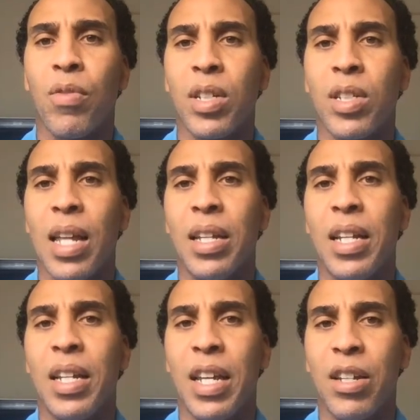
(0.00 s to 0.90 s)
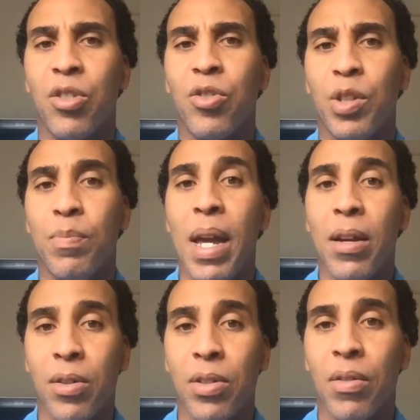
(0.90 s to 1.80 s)
of Consolidated Industries
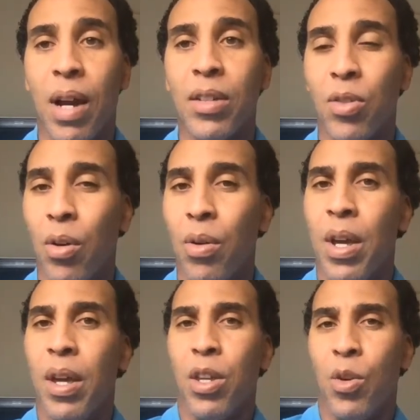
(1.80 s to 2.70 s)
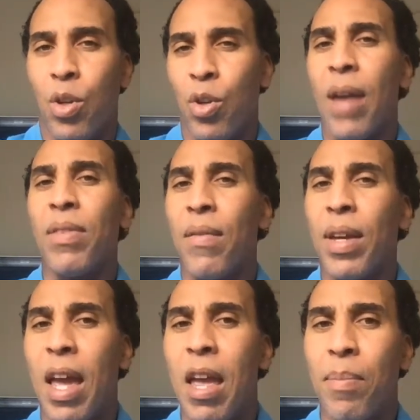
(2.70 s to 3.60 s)
bankers, right? So you, you have to have a
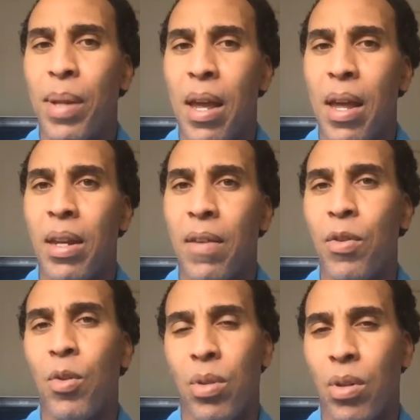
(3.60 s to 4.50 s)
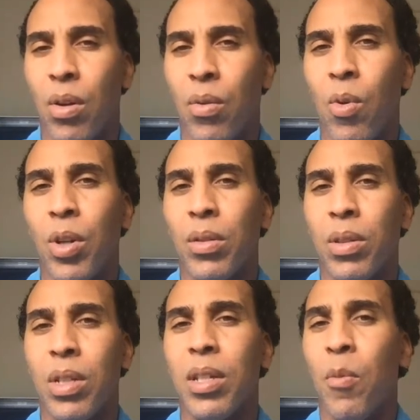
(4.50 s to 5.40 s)
game plan if you you know want
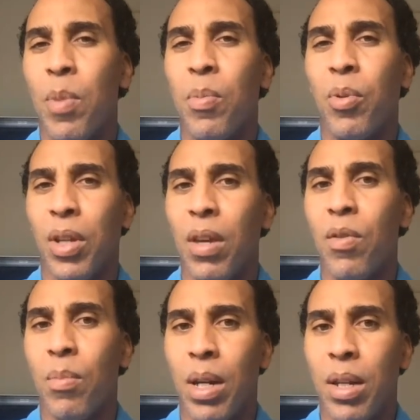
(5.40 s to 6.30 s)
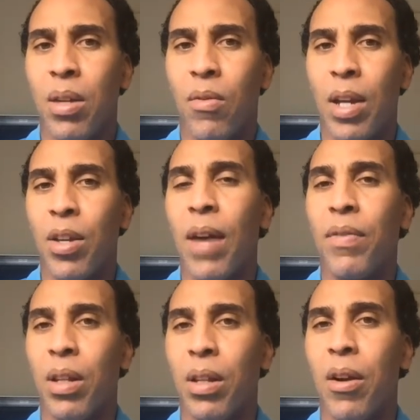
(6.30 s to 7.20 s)
to tell people to give you money, right? You have
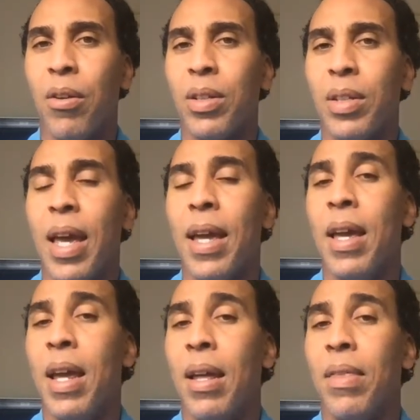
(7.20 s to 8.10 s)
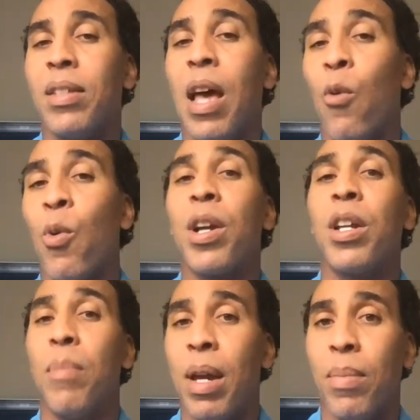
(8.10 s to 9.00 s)
to learn to say, hey, this is how we're
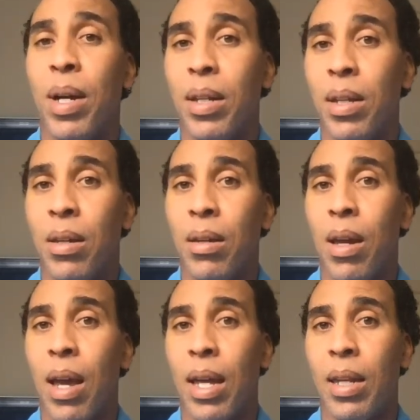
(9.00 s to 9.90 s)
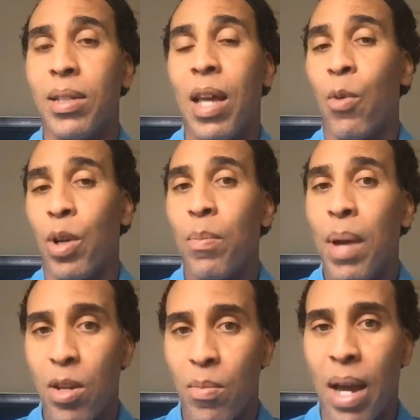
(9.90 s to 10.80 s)
going to make money and this is how we're going to
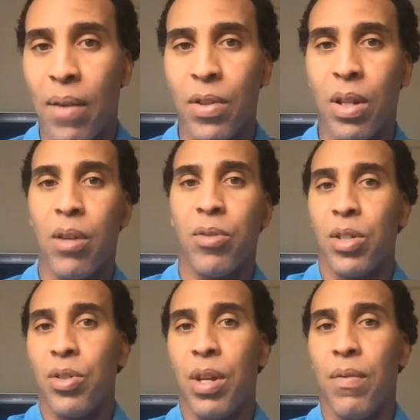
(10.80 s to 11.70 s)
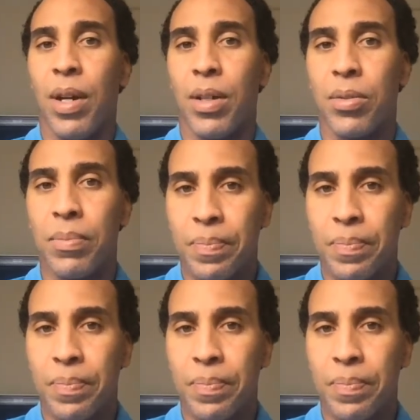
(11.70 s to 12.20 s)
pay you back for the loans that you give us